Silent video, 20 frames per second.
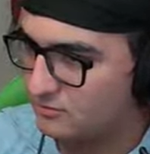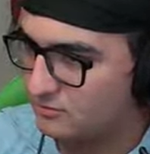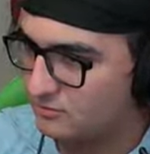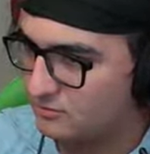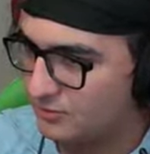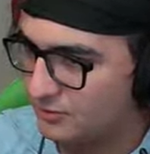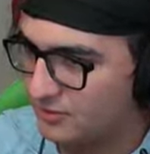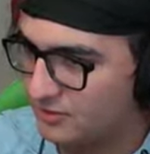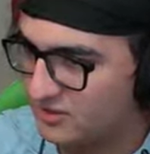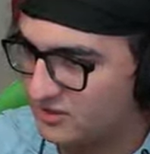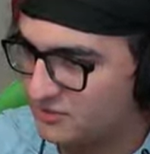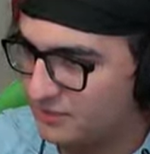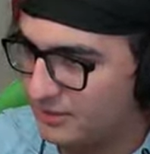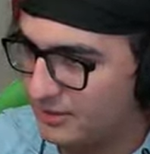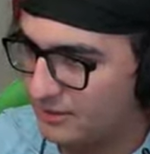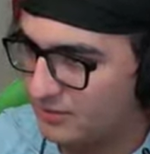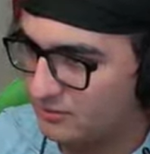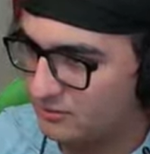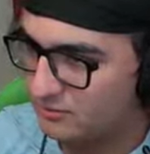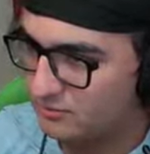We go this way? I
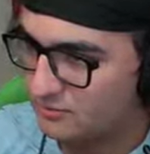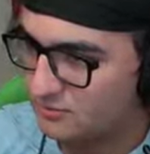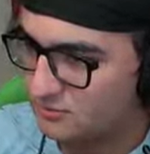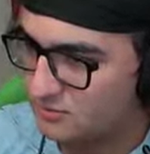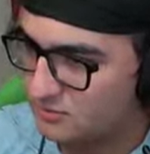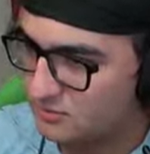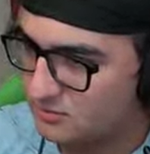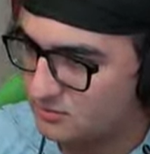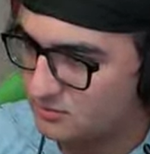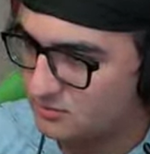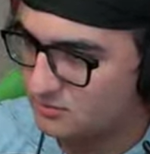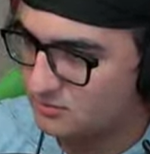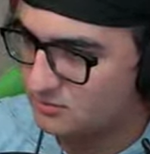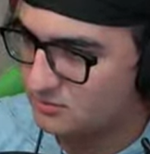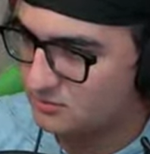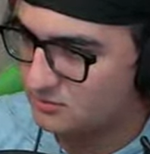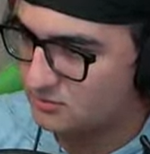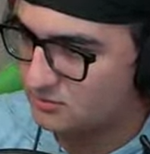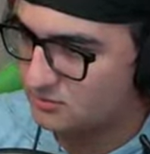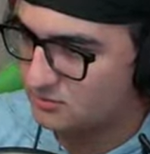don't...
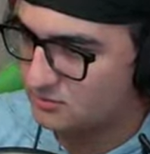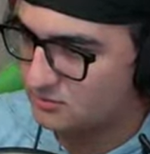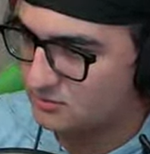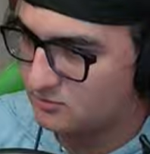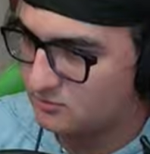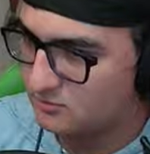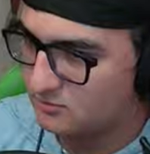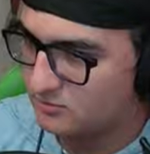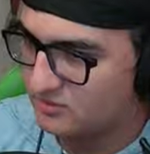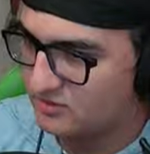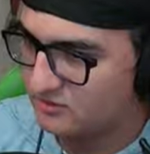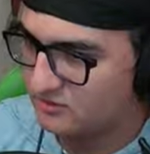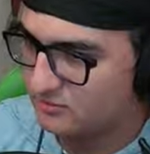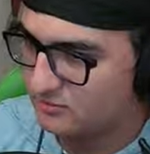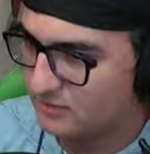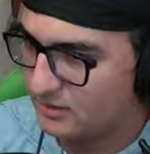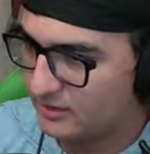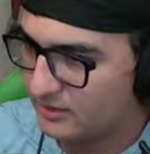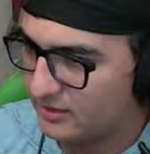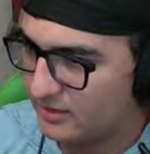But
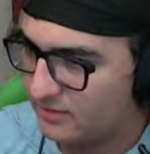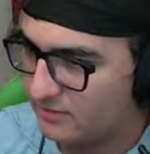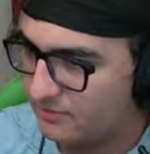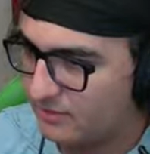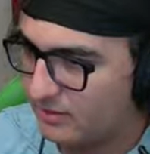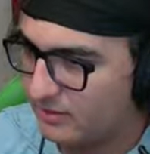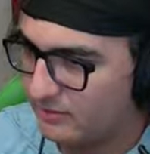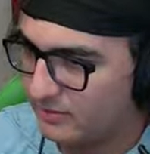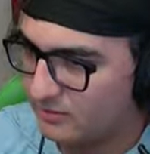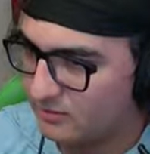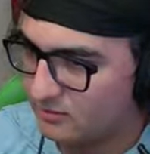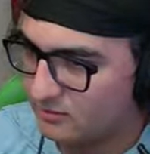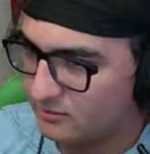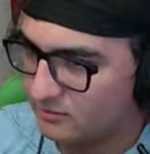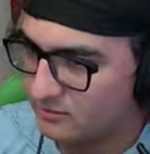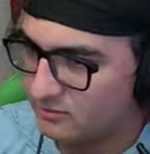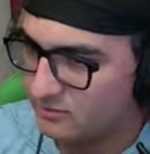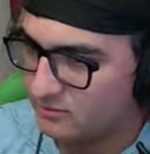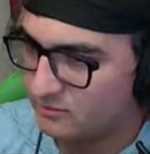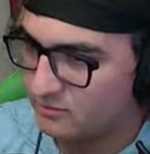I think, baby?
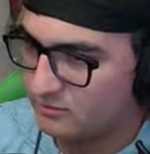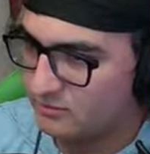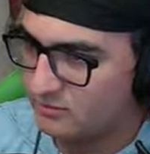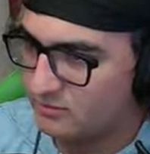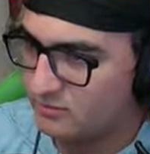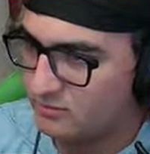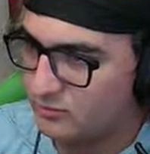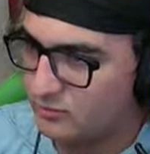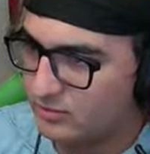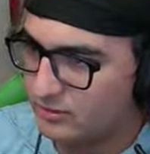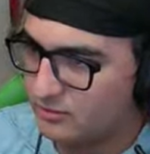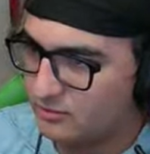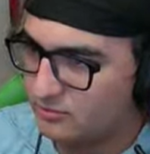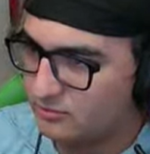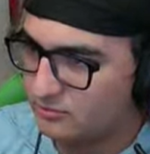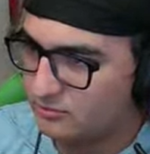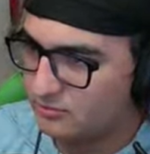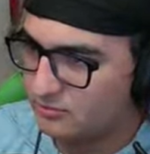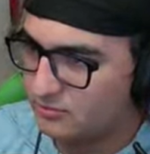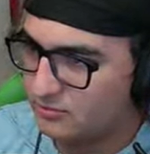I
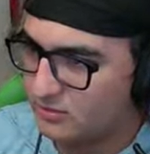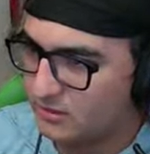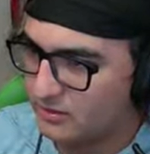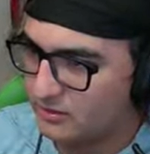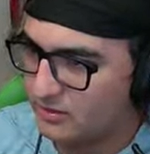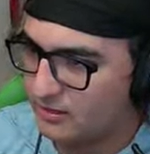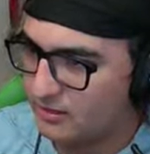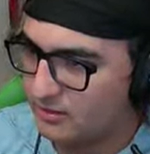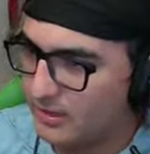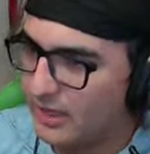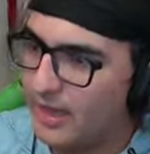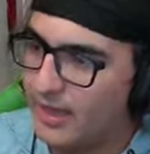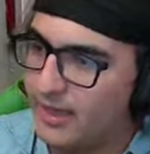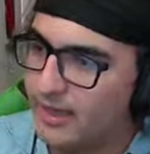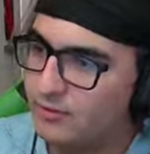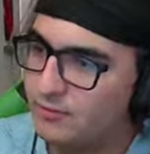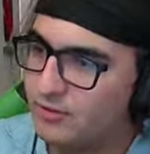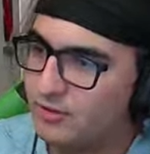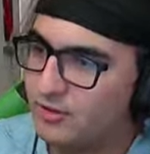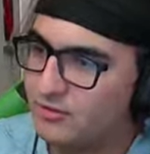think... Yeah,
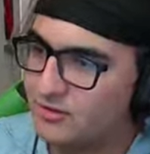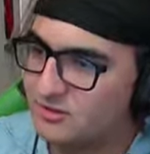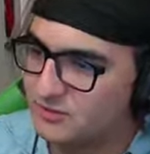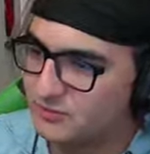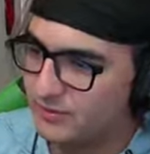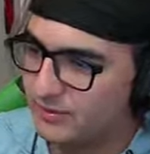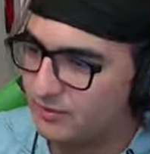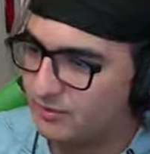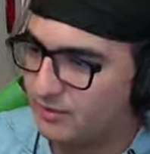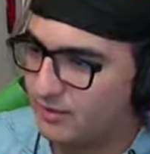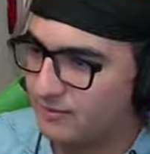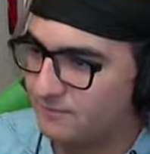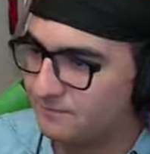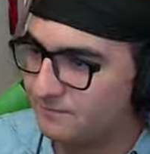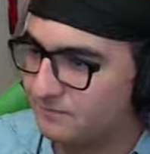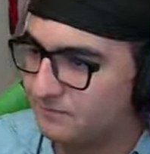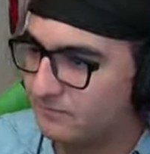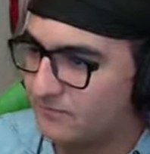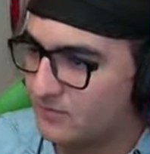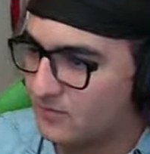yeah, we go this way. Okay.
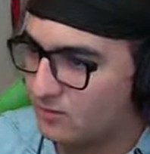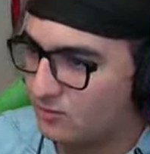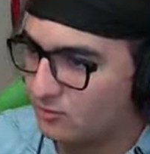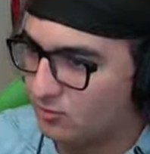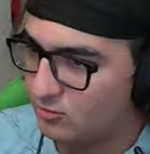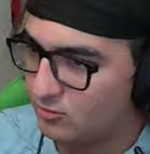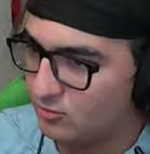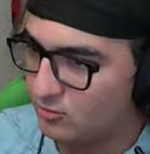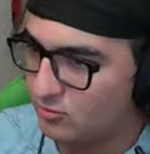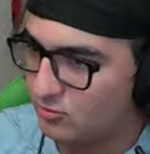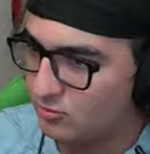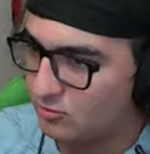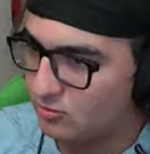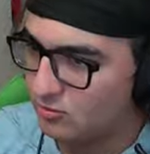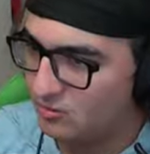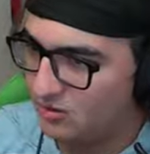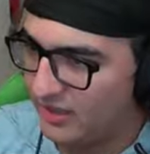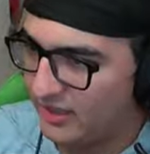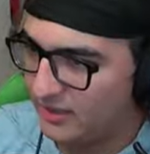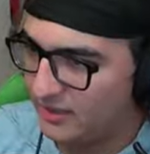Oh,
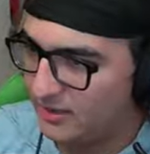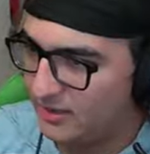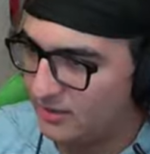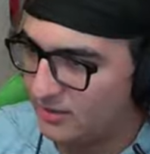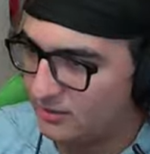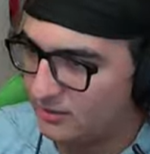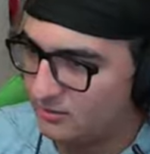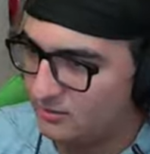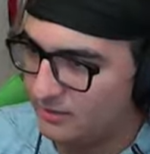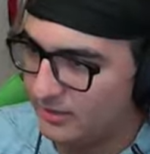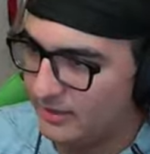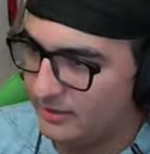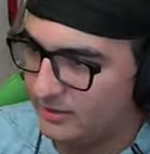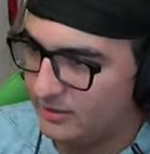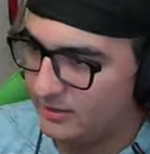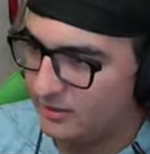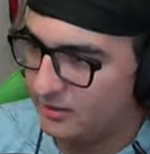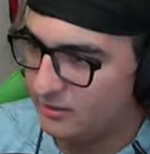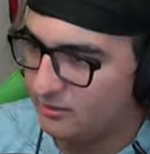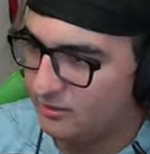lightning.
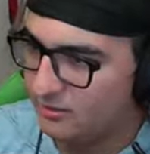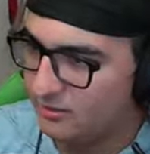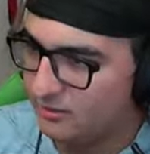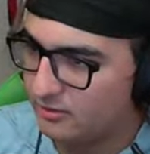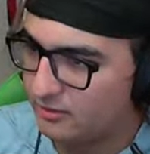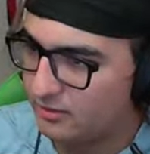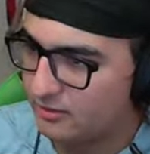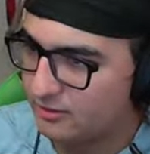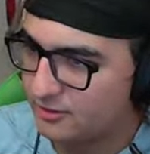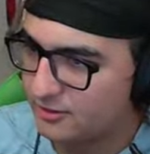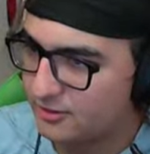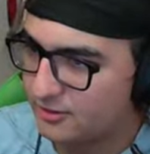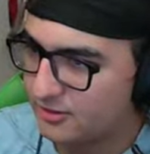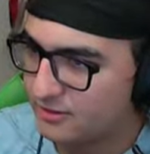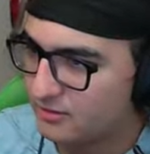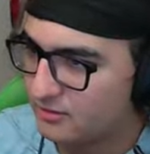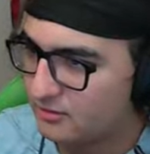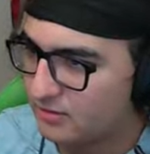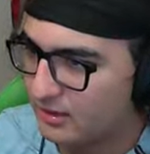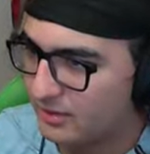Lightning nar, nar
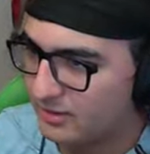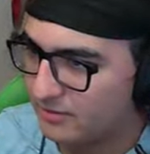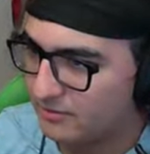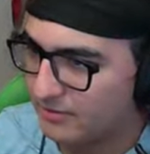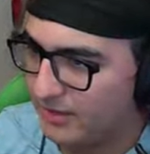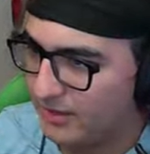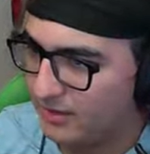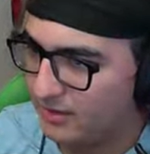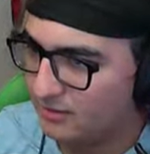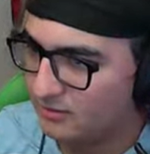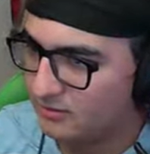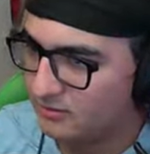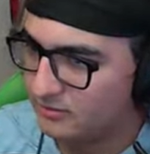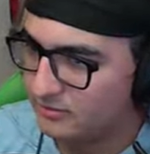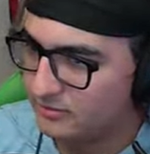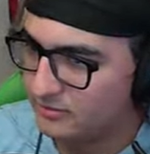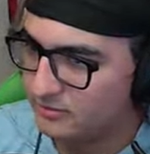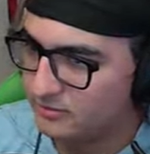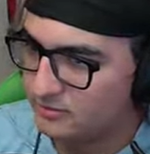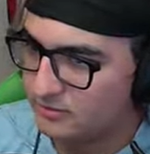good. Lightning bad.
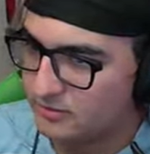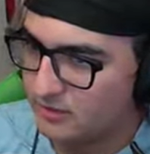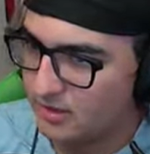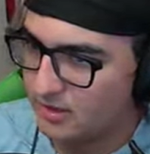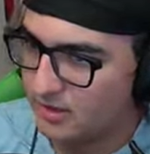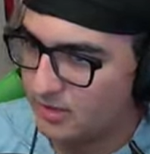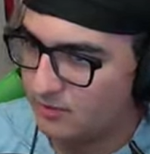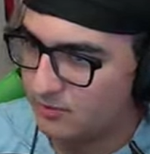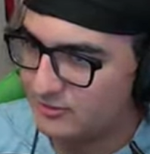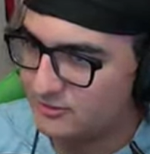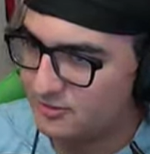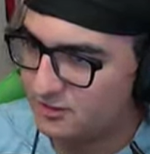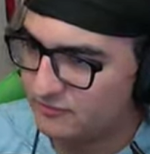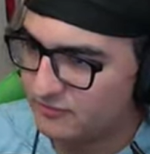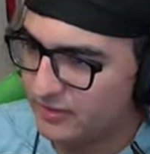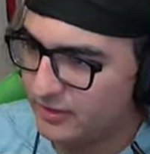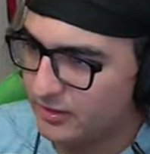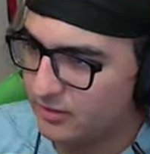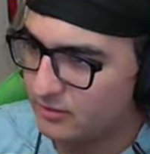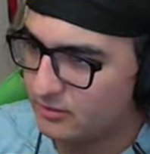Uh, what's over
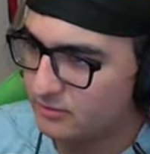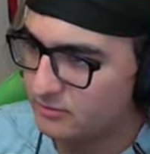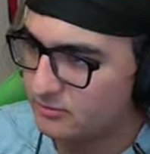here?